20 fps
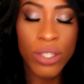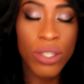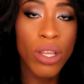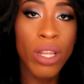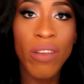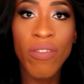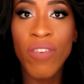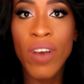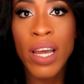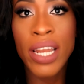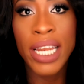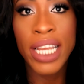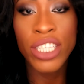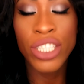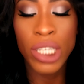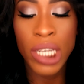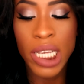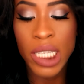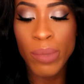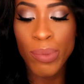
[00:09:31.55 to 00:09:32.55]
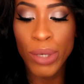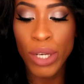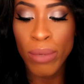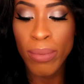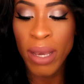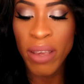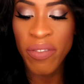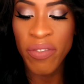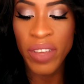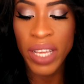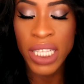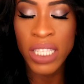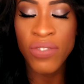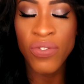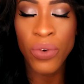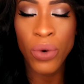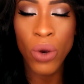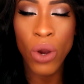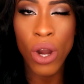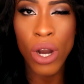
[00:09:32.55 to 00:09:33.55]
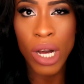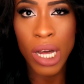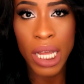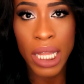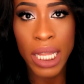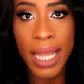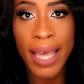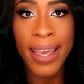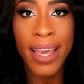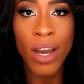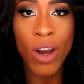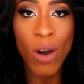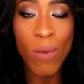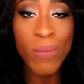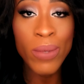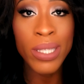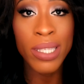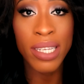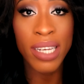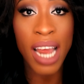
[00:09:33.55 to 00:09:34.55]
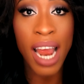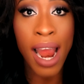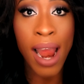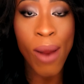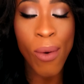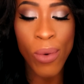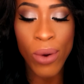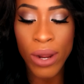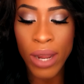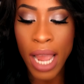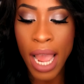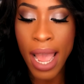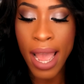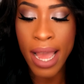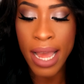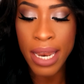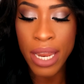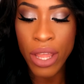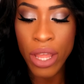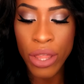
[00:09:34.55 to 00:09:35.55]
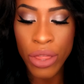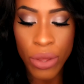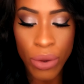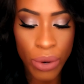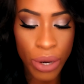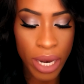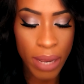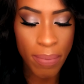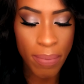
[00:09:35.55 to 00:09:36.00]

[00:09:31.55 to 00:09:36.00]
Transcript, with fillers: So the foundation has been on my face for like almost an hour and thirty